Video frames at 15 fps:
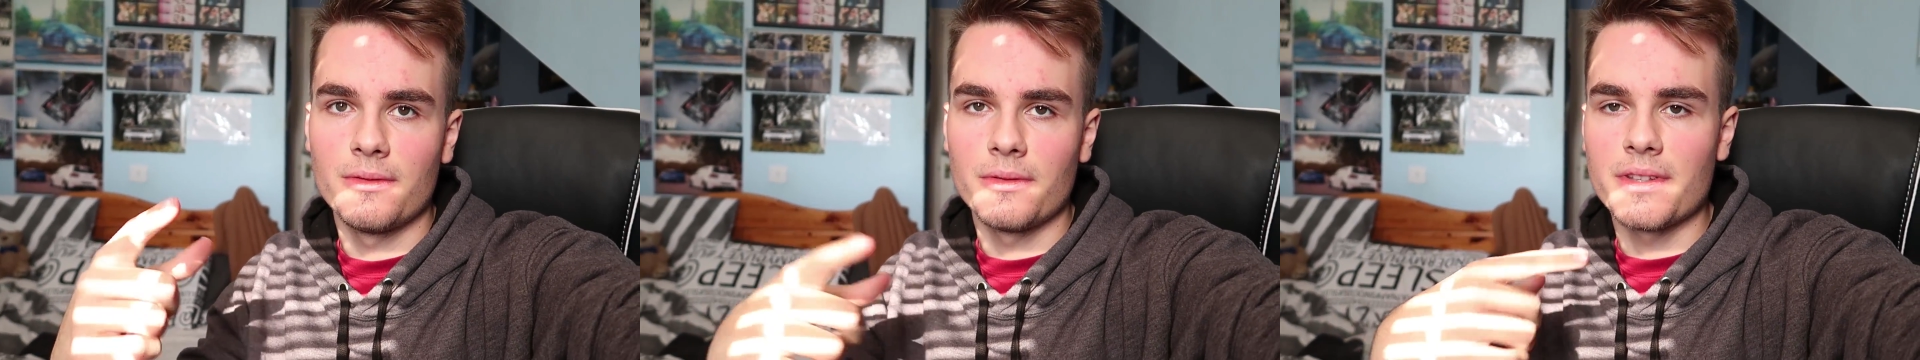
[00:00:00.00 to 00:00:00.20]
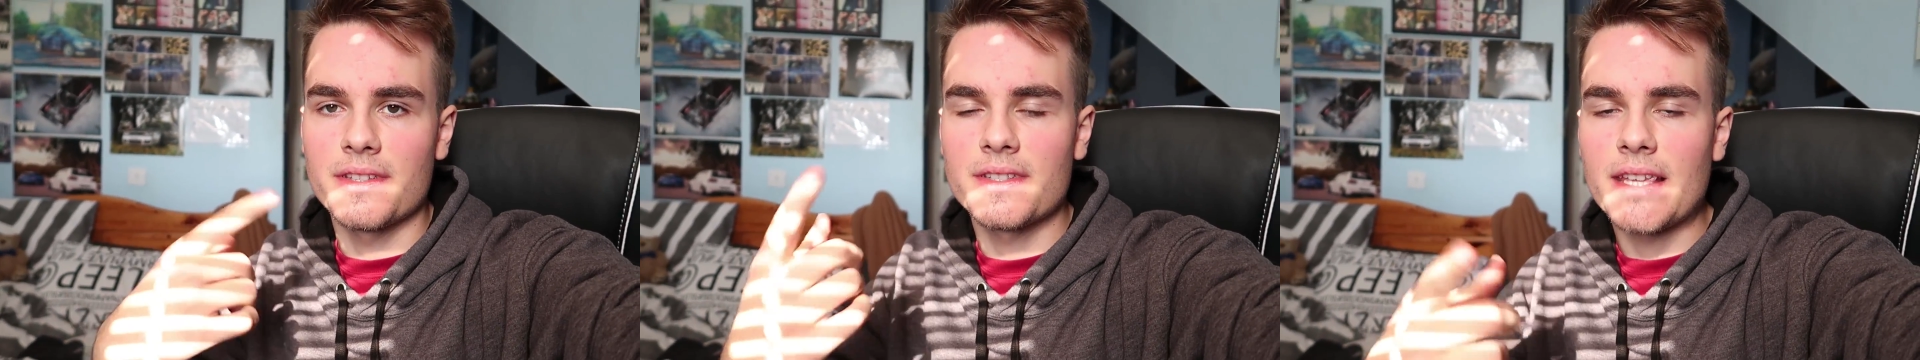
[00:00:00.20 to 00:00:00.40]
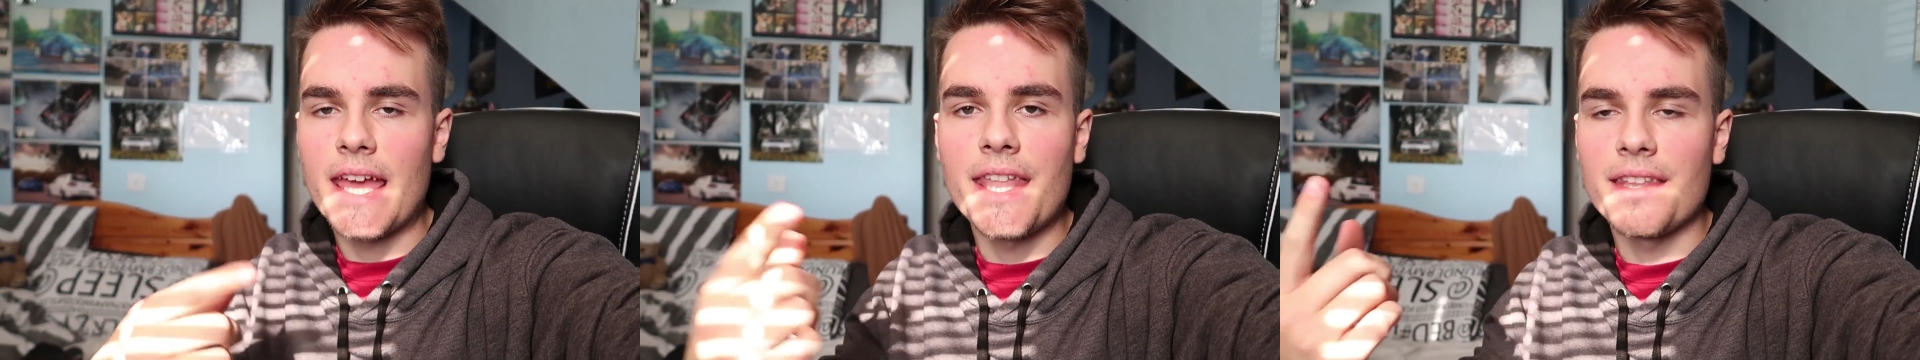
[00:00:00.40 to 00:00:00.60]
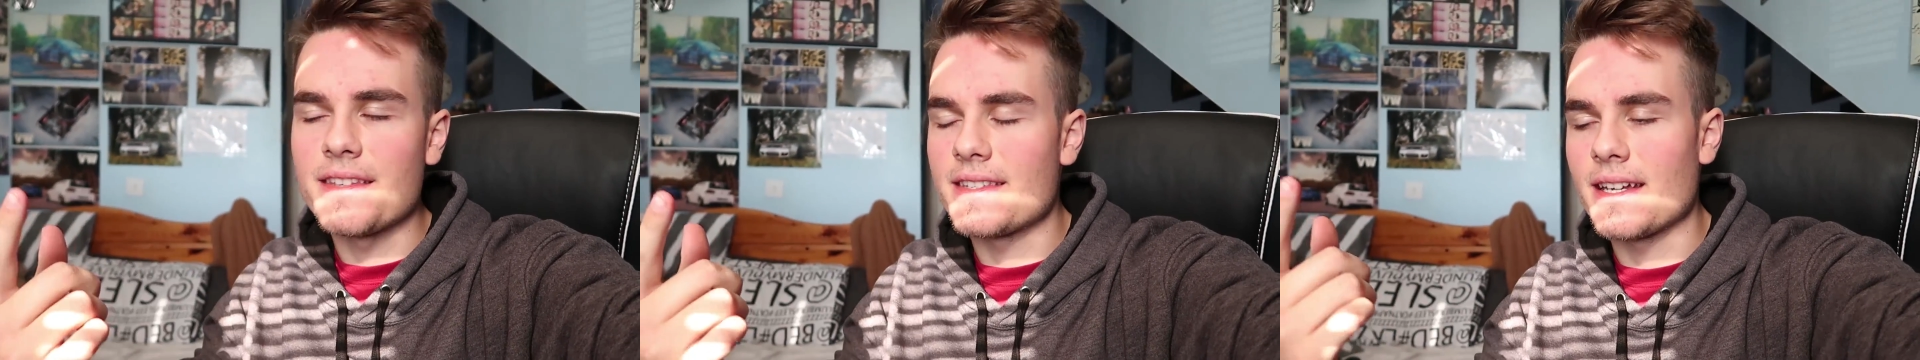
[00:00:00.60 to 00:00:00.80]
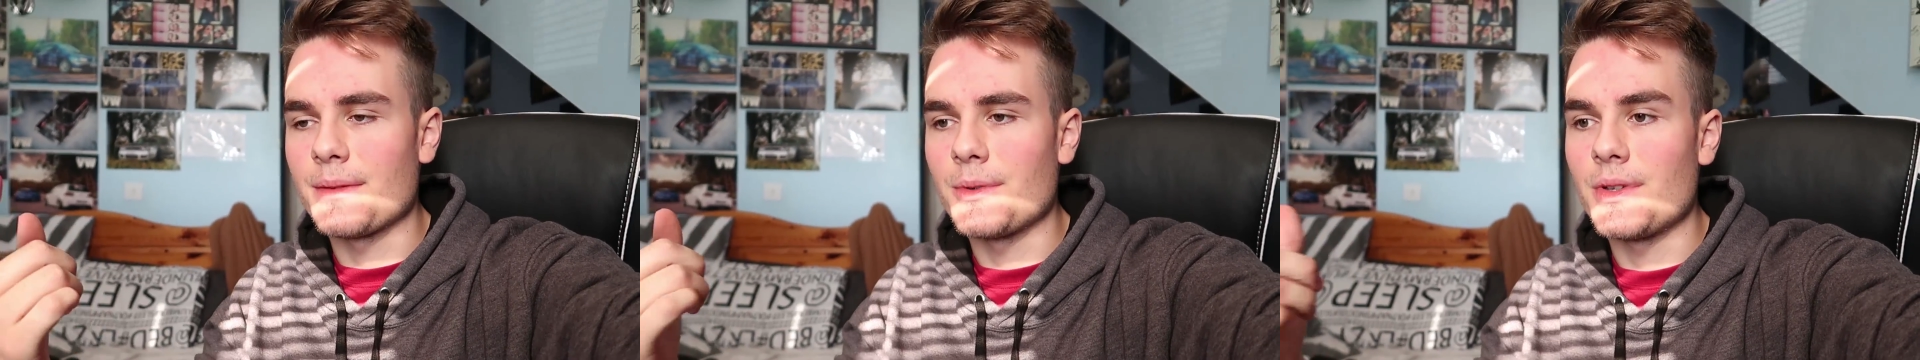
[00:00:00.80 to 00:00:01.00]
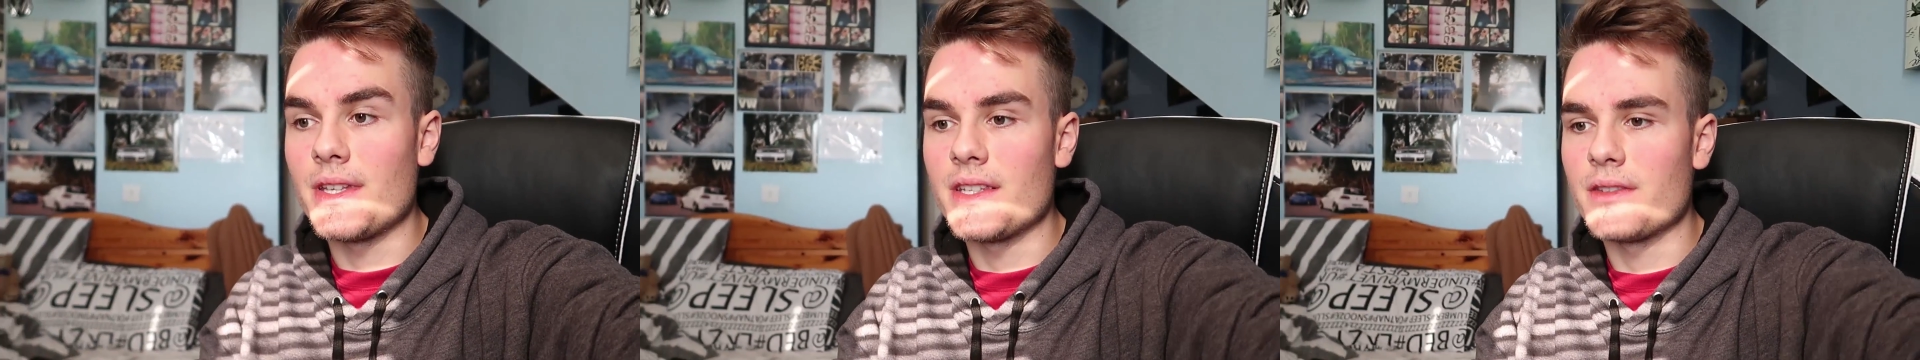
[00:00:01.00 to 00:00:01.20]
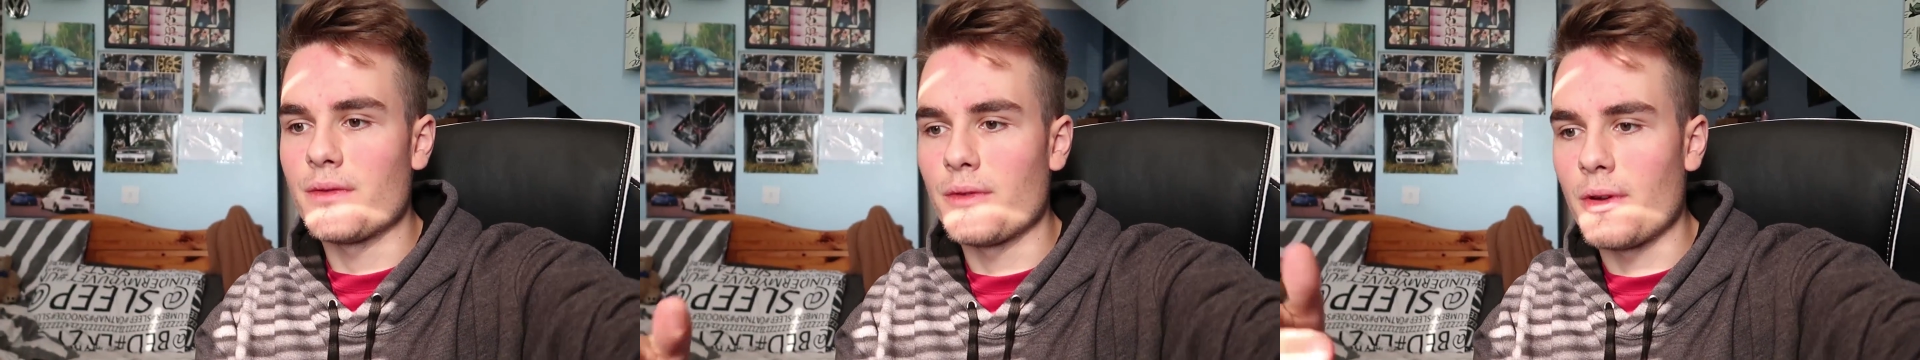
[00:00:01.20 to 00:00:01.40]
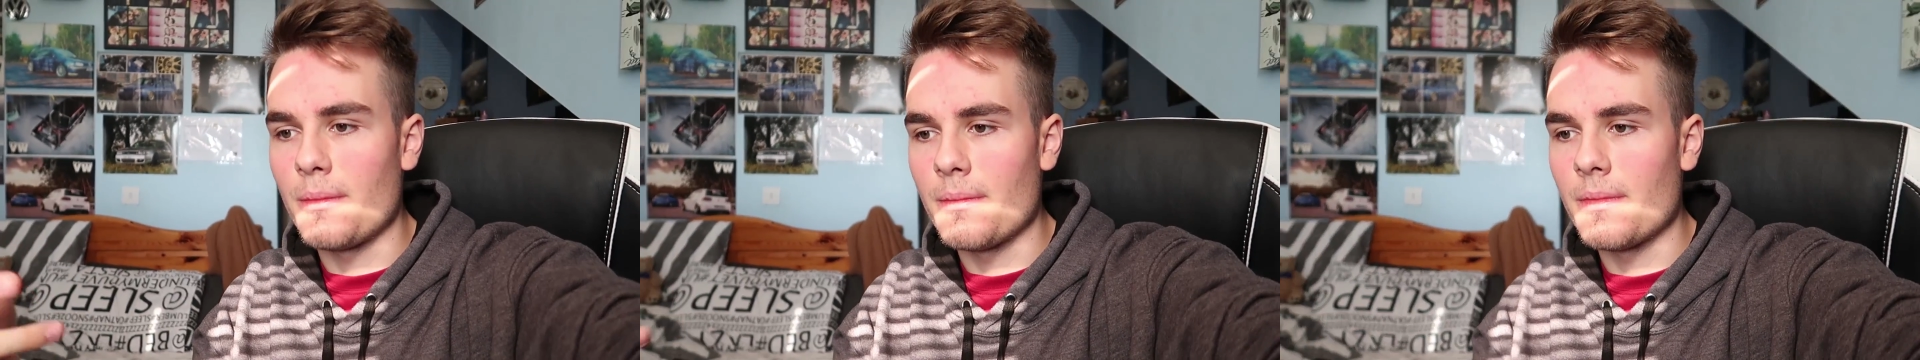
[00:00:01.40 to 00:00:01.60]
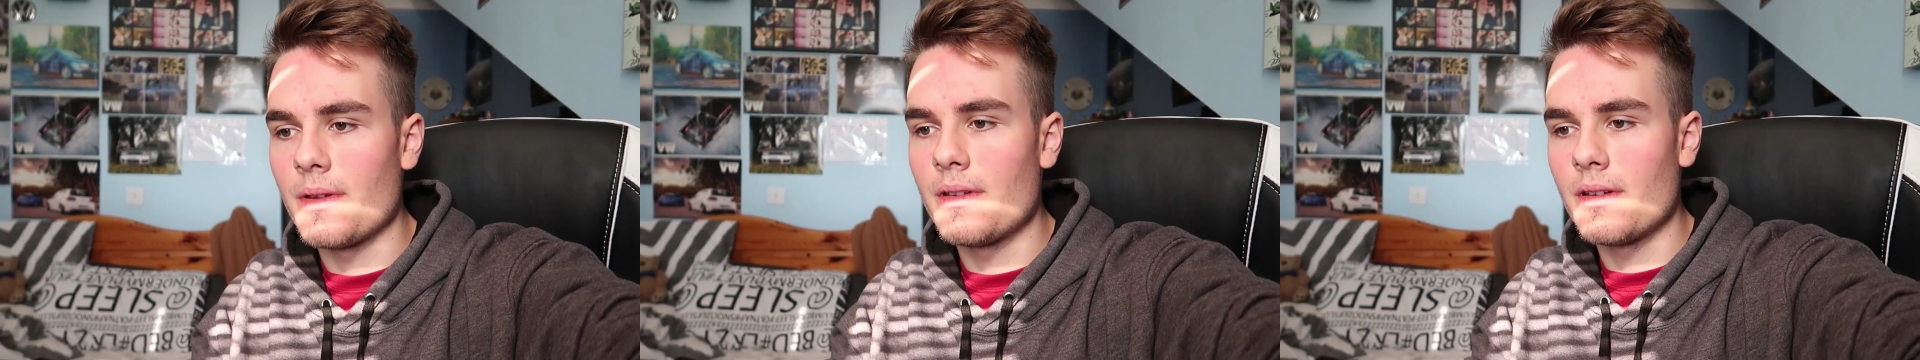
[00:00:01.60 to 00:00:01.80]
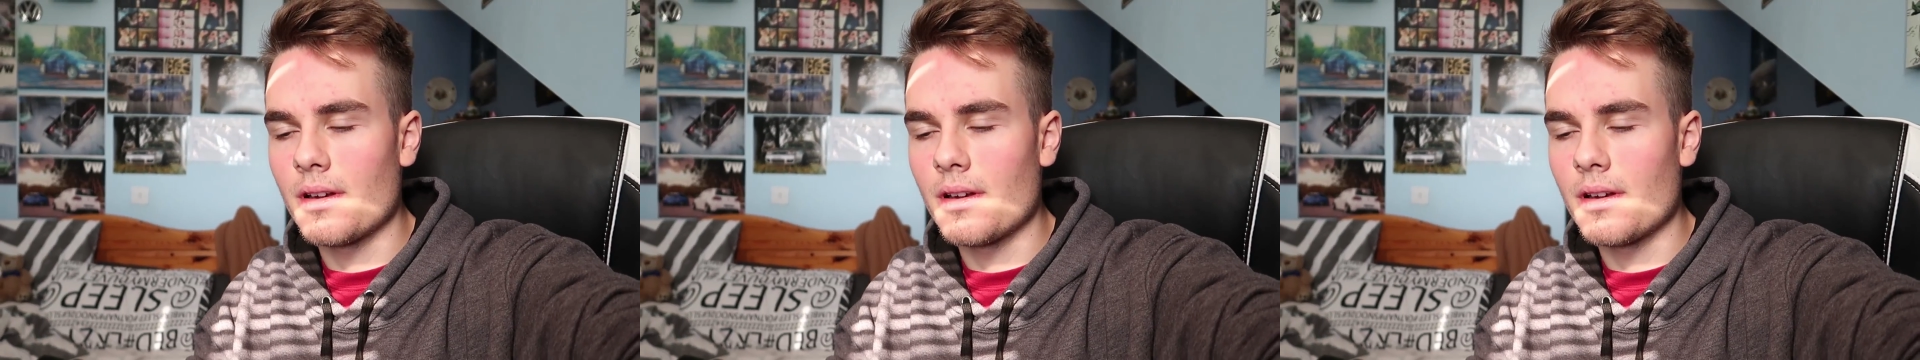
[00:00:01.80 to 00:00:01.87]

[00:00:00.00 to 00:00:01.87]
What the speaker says: well, this end segment is from